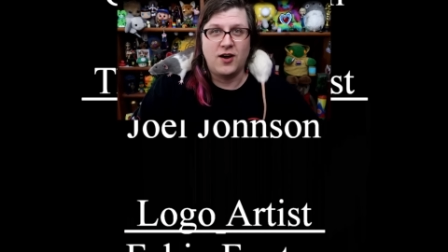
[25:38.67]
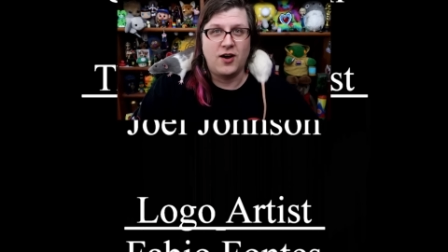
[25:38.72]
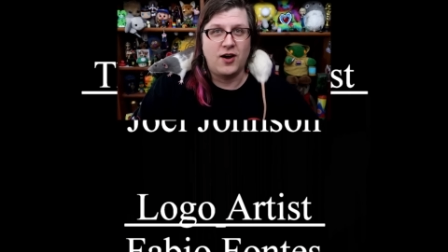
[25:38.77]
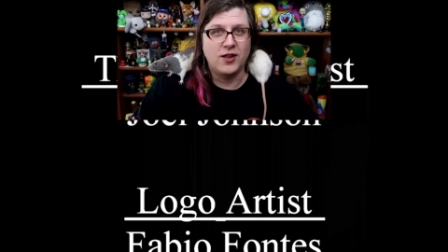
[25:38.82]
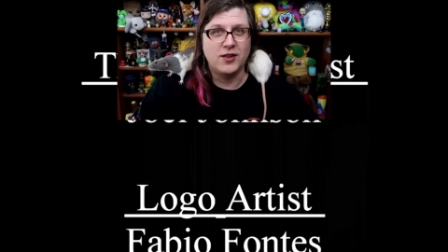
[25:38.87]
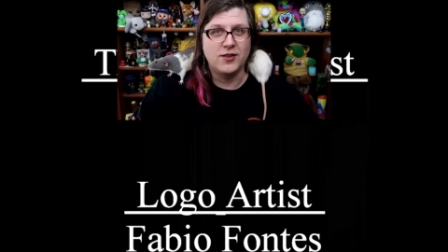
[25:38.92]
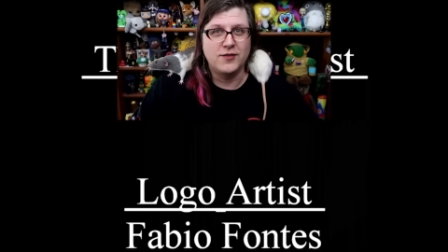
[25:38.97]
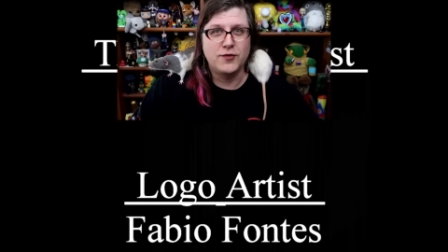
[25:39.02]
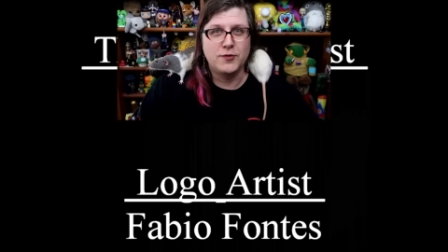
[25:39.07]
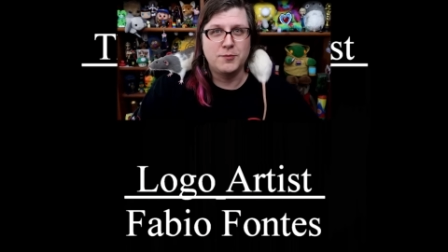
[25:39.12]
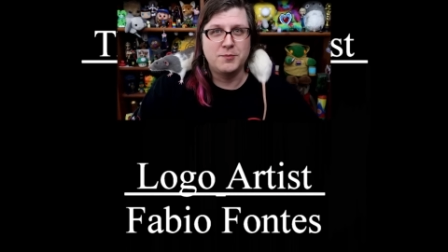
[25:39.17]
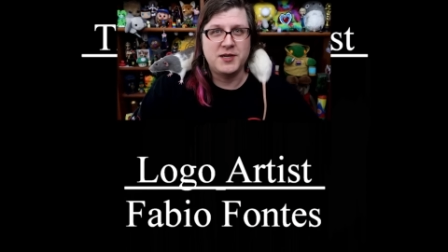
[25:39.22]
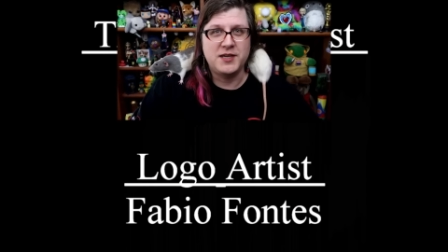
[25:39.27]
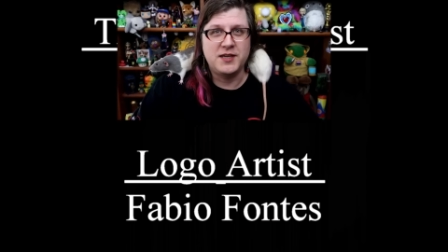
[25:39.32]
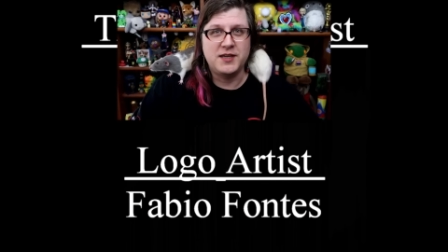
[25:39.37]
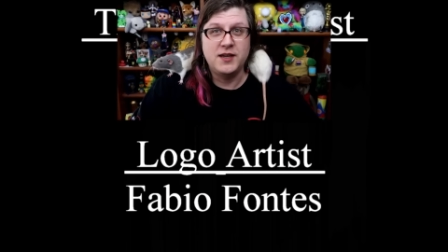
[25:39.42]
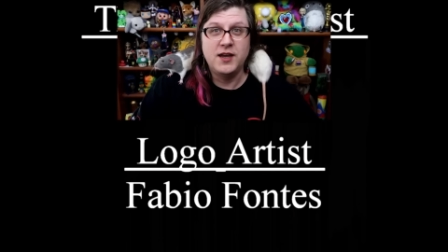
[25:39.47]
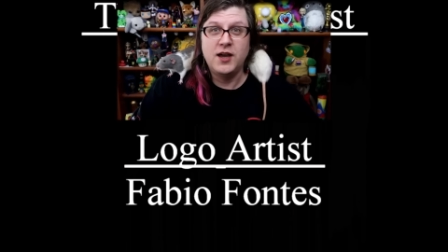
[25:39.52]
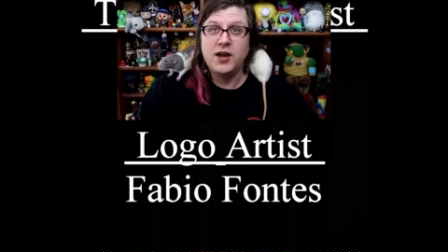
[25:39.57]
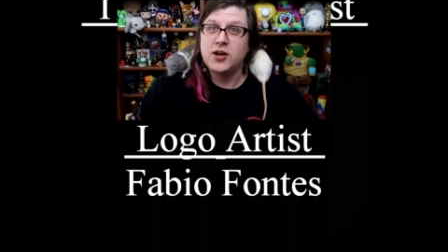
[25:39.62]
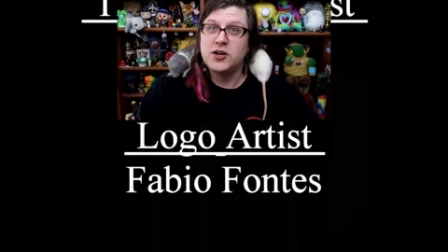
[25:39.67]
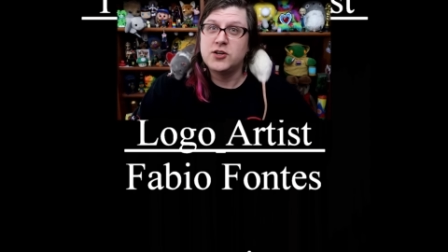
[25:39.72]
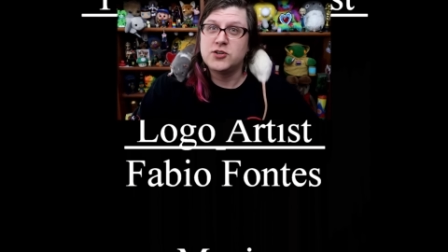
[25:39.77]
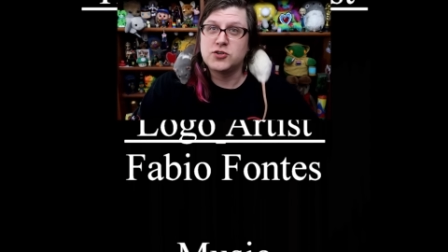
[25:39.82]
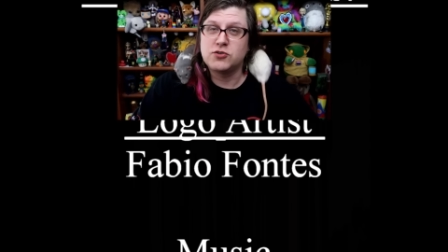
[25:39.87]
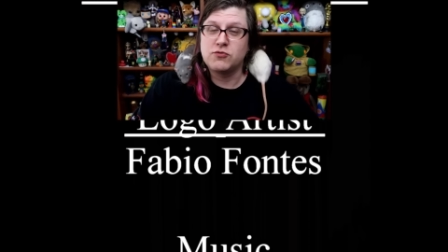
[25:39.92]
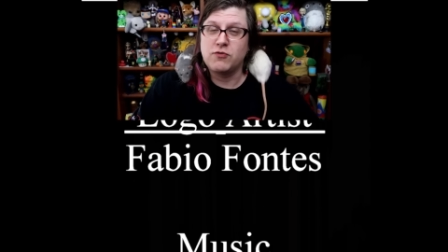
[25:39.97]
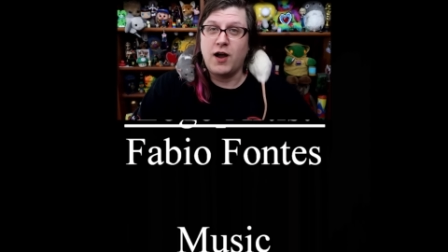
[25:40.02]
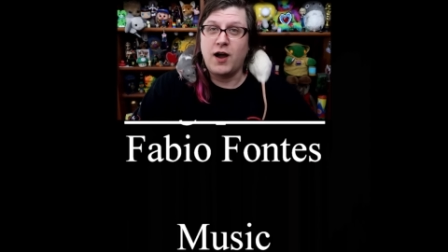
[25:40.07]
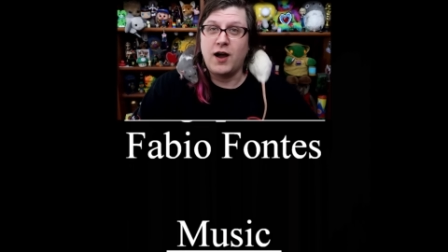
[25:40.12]
Oliver B.,
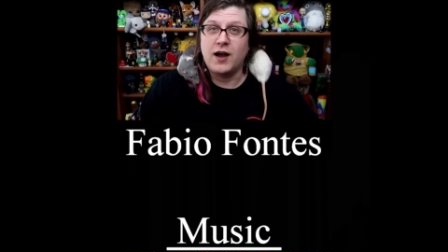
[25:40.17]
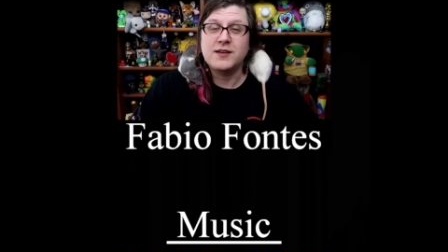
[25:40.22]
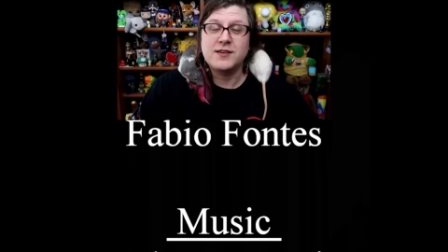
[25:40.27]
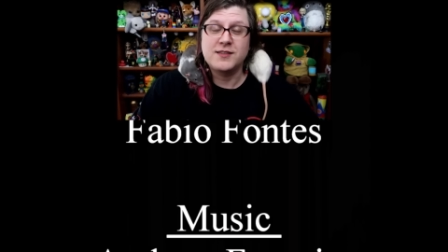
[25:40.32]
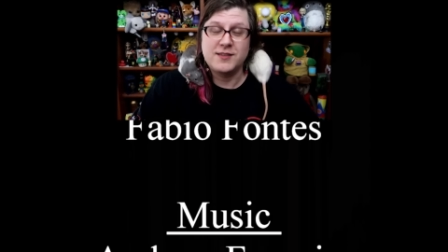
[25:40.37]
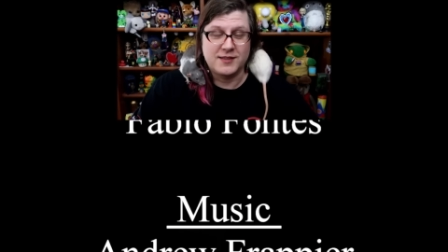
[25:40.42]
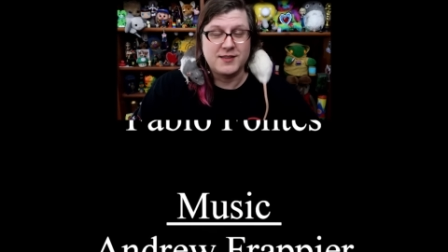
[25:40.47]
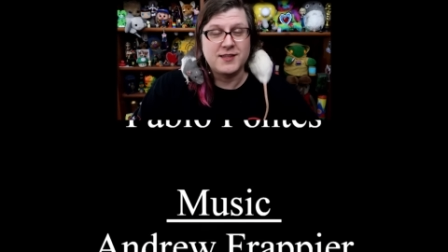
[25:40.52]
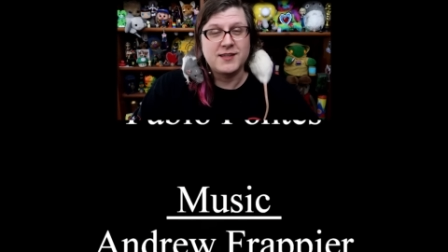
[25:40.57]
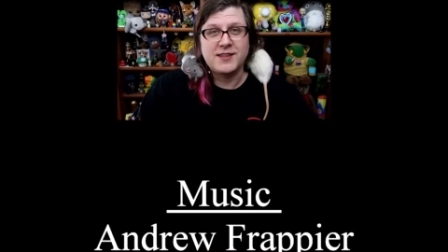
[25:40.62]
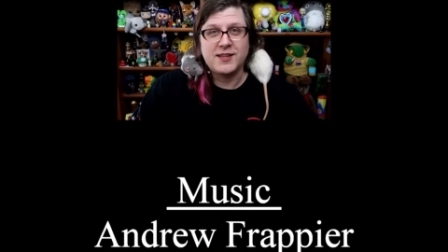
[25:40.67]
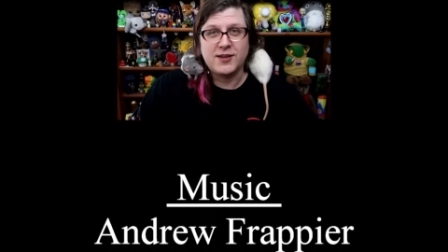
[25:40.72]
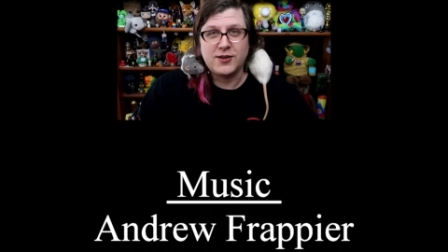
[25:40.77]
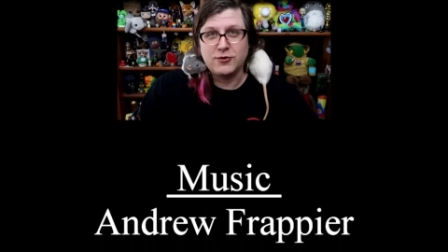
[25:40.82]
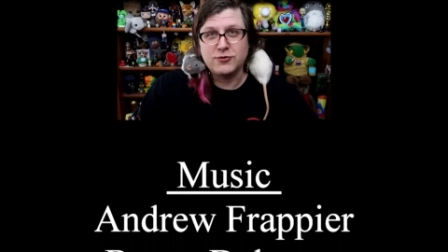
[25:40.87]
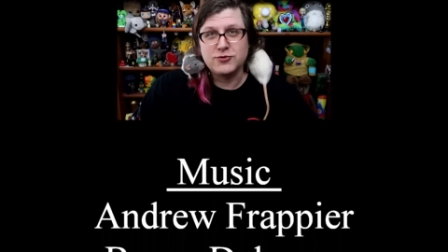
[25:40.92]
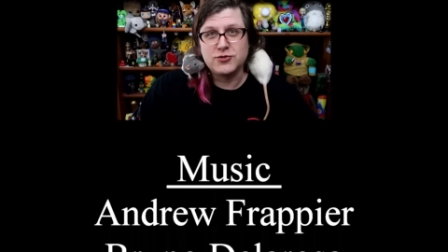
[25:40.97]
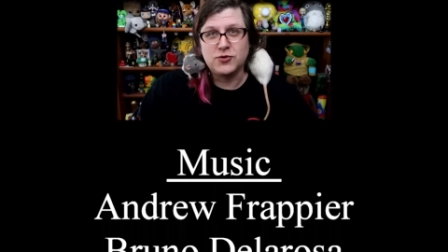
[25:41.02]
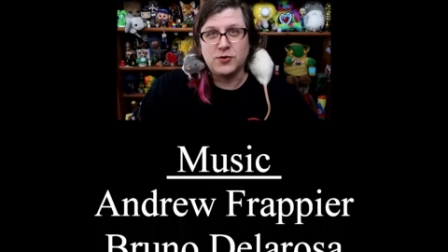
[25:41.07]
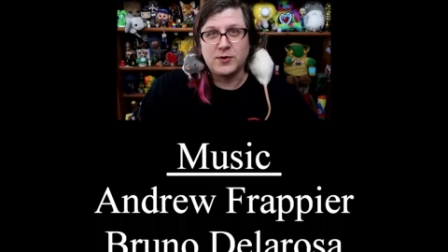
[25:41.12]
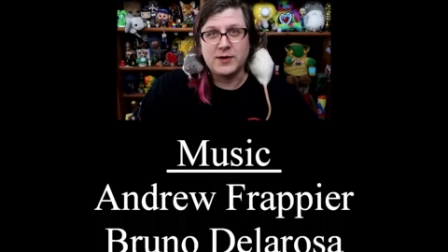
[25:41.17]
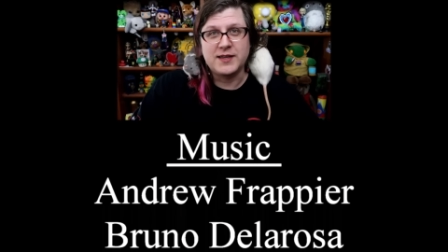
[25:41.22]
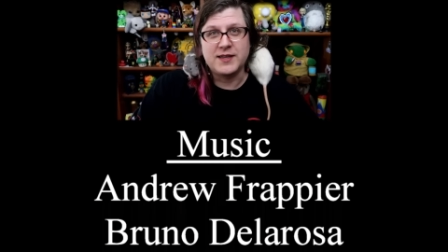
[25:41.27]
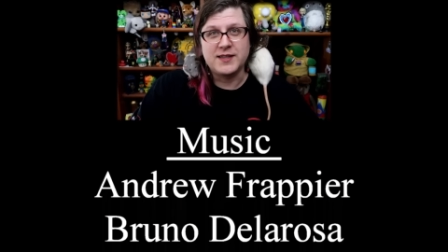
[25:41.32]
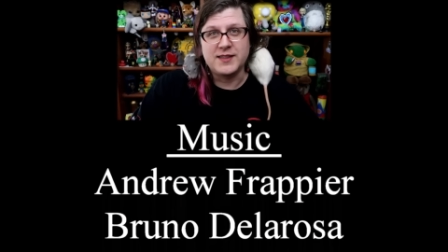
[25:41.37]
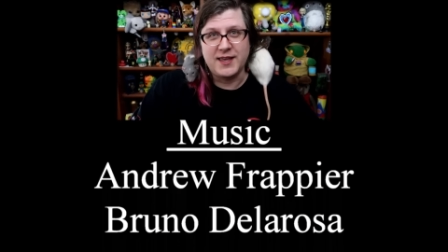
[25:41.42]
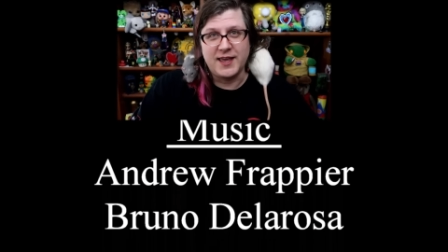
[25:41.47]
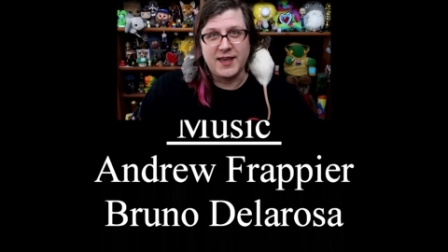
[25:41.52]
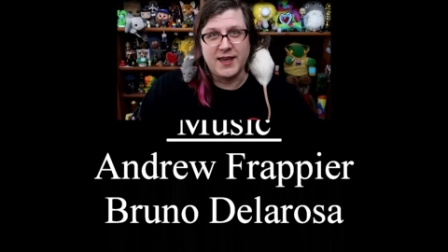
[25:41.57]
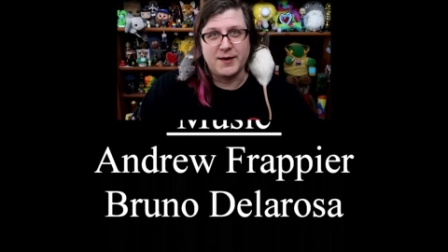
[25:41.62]
Tarak, the thing that goes doink
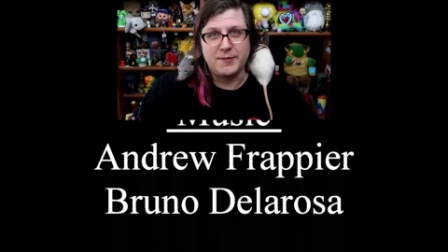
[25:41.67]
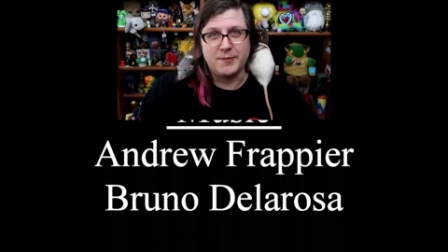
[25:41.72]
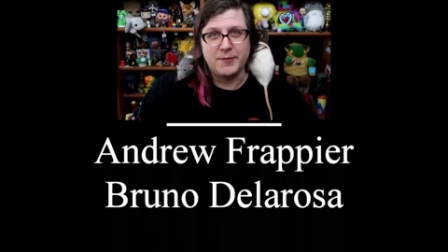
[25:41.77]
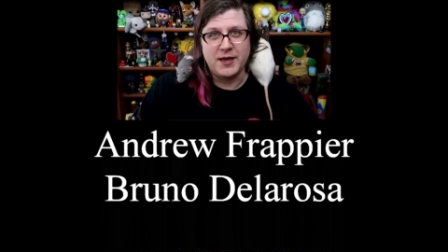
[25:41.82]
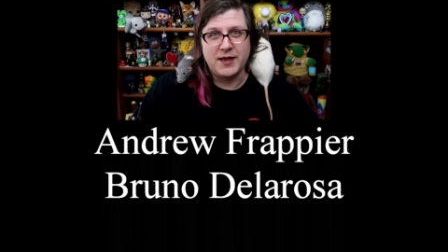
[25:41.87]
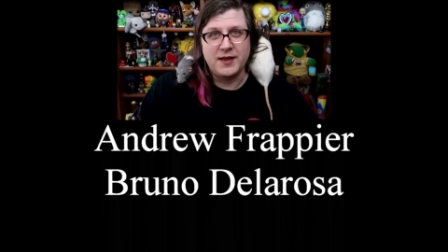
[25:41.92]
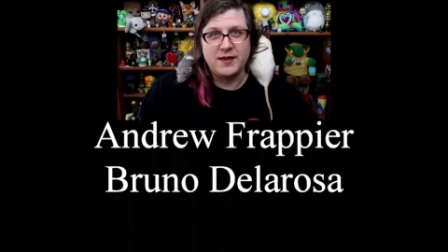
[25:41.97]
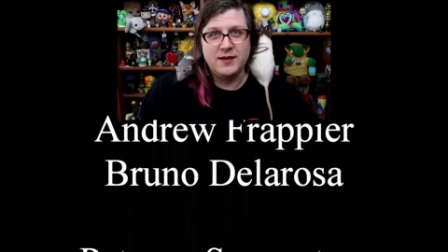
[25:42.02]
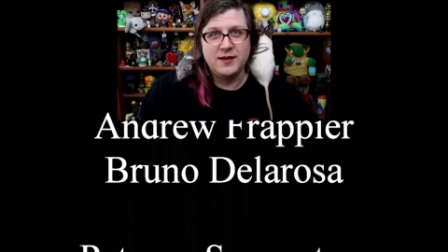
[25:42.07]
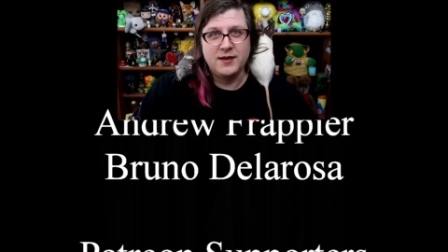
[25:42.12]
in the anime,